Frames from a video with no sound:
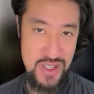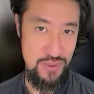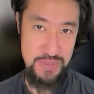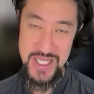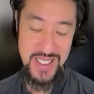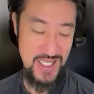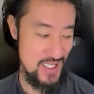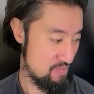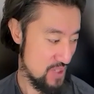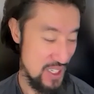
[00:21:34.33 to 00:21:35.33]
of
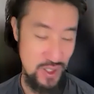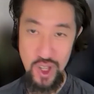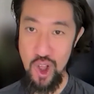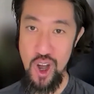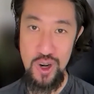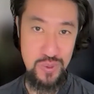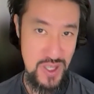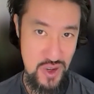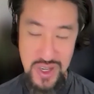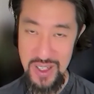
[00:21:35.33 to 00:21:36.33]
media, kind of the long
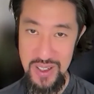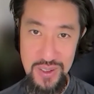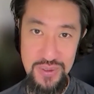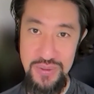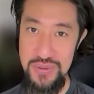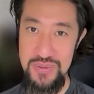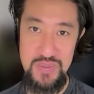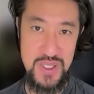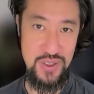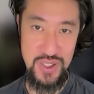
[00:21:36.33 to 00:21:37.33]
reach of
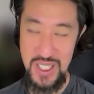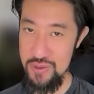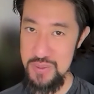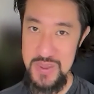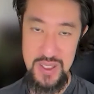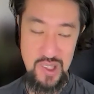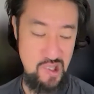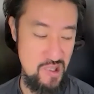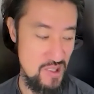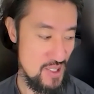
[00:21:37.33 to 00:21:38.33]
the government and law.